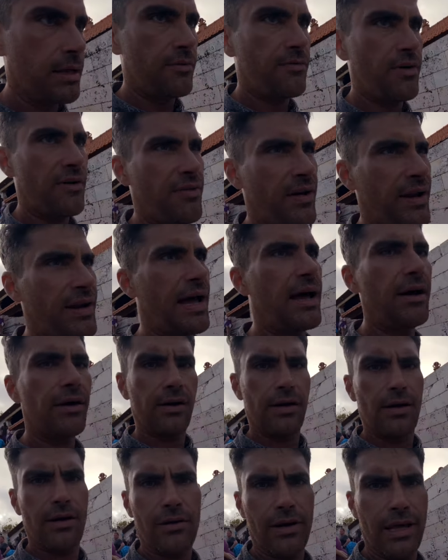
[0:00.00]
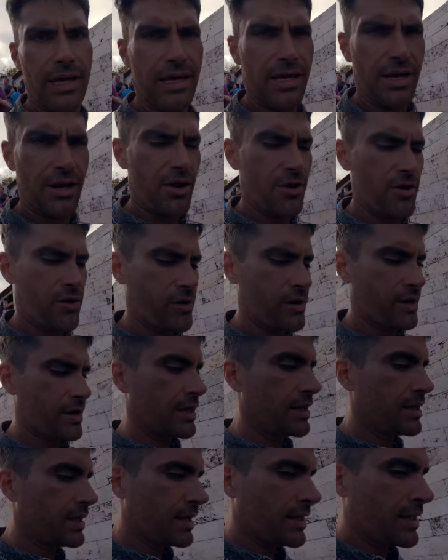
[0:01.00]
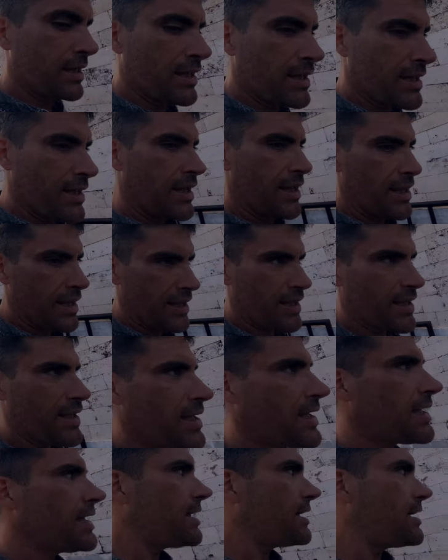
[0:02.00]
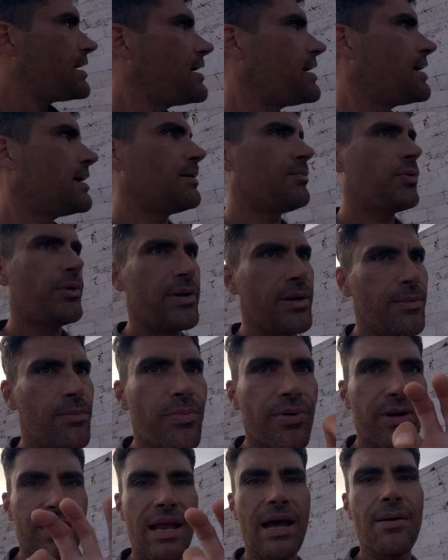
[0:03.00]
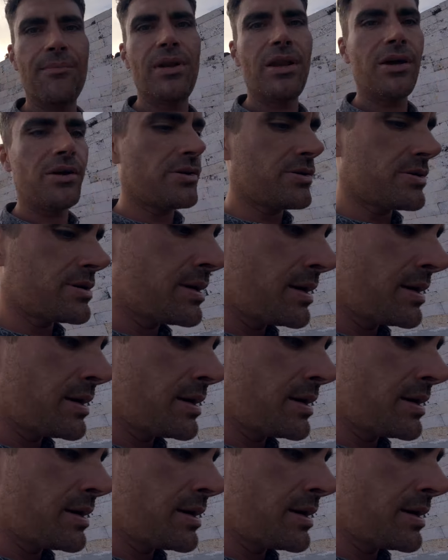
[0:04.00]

If I find out, I'll let you know. I'll probably put it down below.